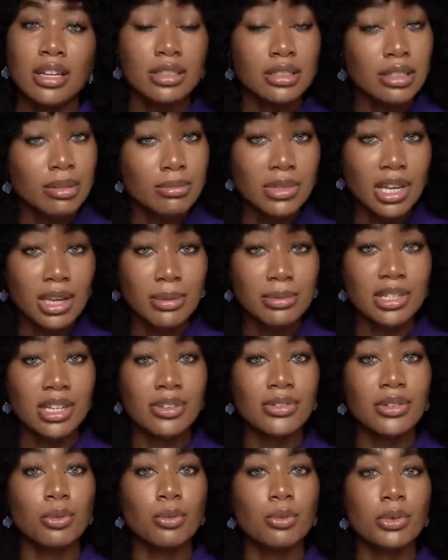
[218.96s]
sometimes
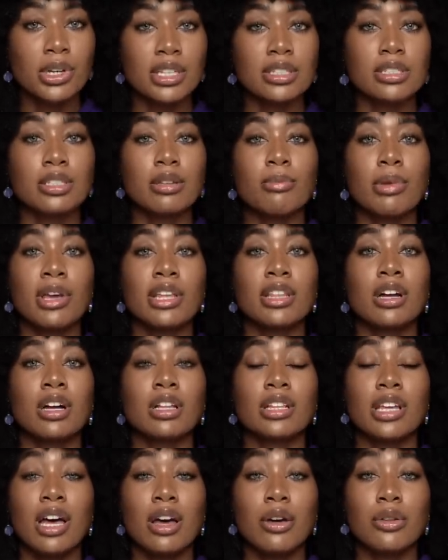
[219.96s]
even weeks, depending
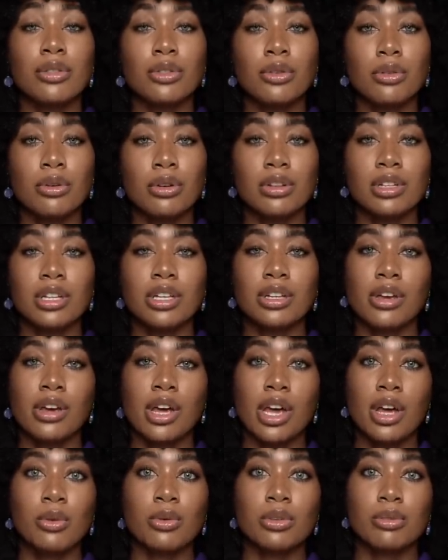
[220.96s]
on how thoroughly your
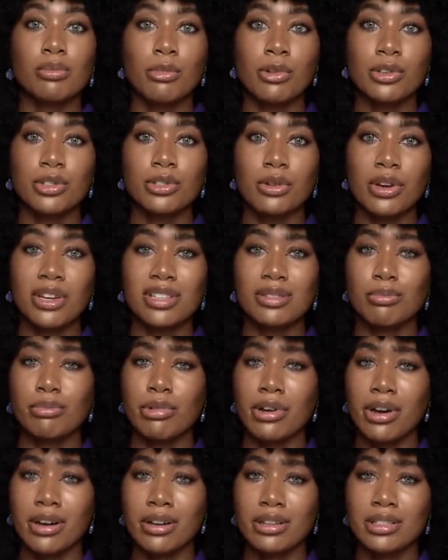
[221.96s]
hair was moisturized
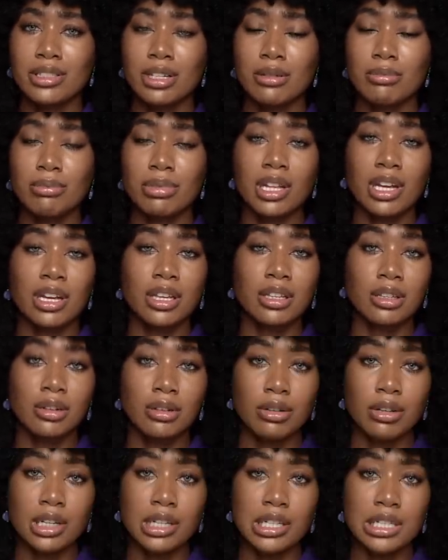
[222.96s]
prior to applying the
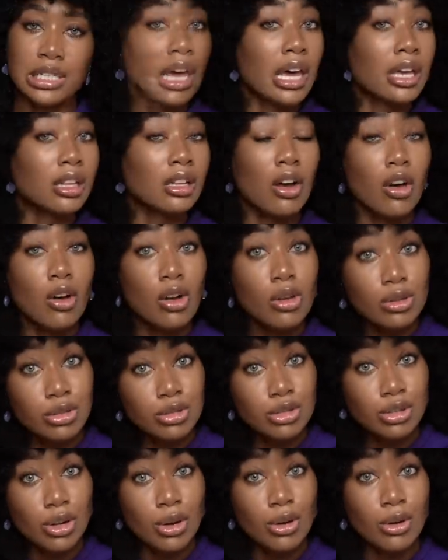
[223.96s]
grease, and
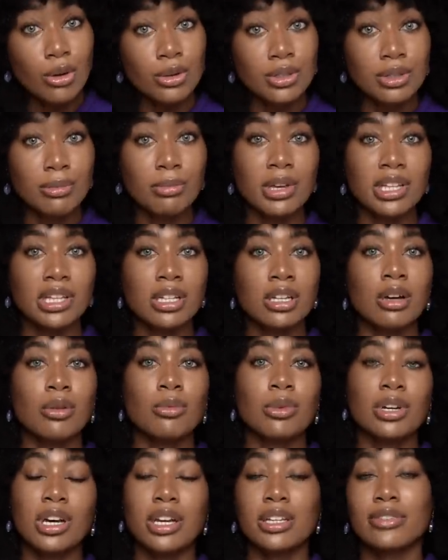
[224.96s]
also depending
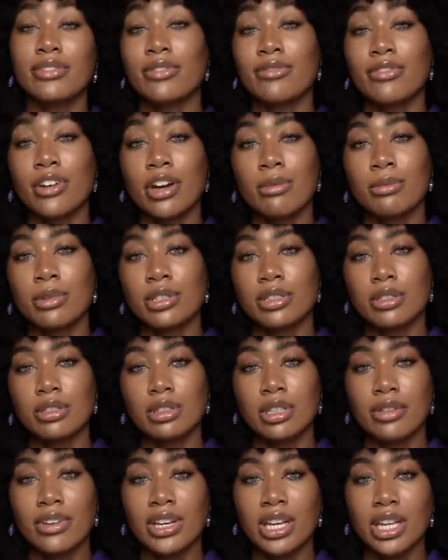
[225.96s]
on what kind of environment
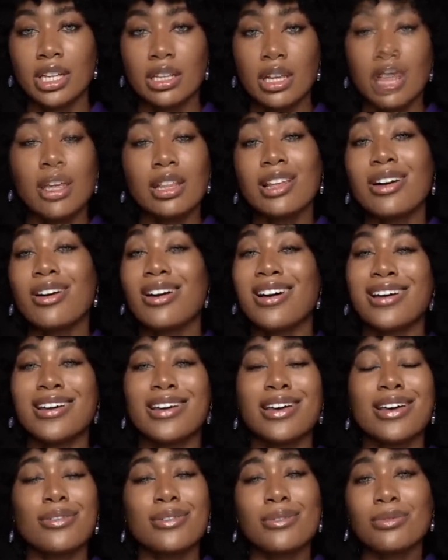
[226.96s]
you're living in. Now, I
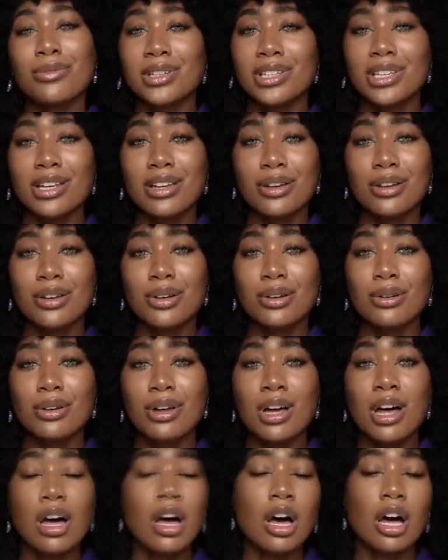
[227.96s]
have a
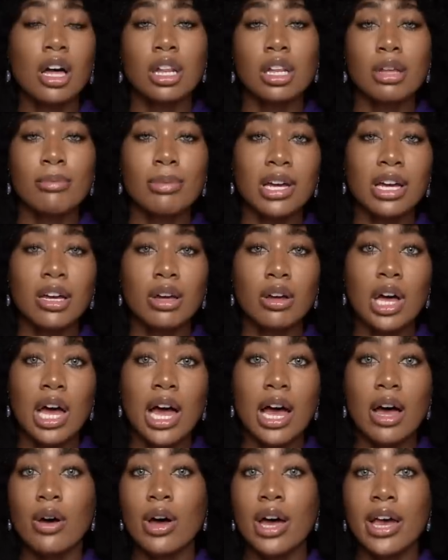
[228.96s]
video all about
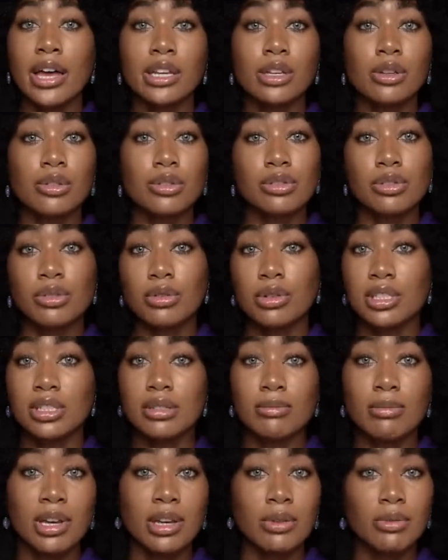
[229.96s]
how I use
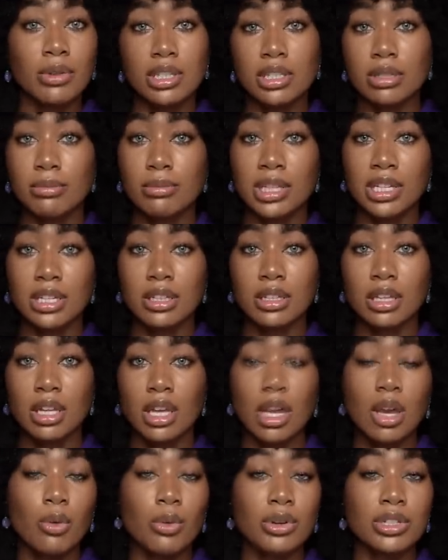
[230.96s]
grease in my regimen,
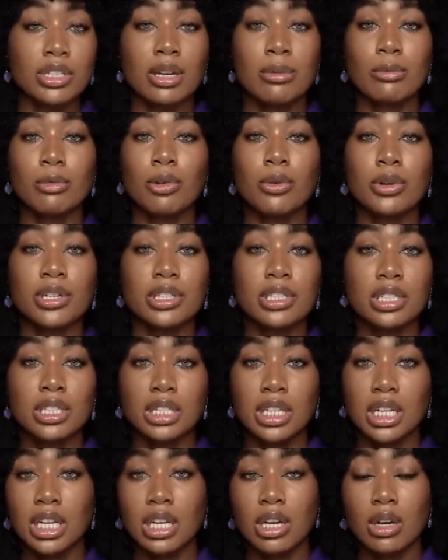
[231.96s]
which I'm going to
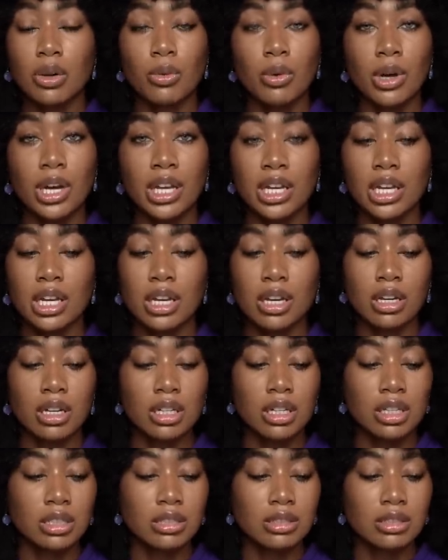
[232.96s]
link right
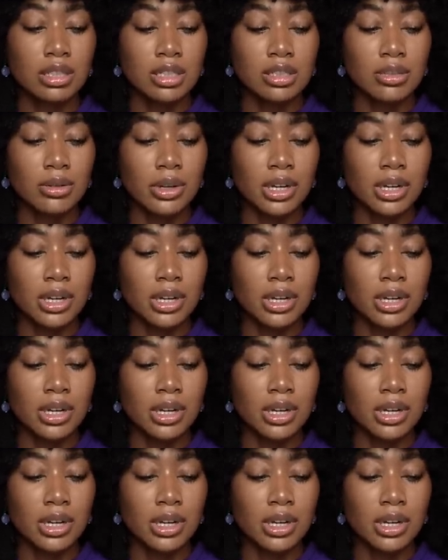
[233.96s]
here. Is it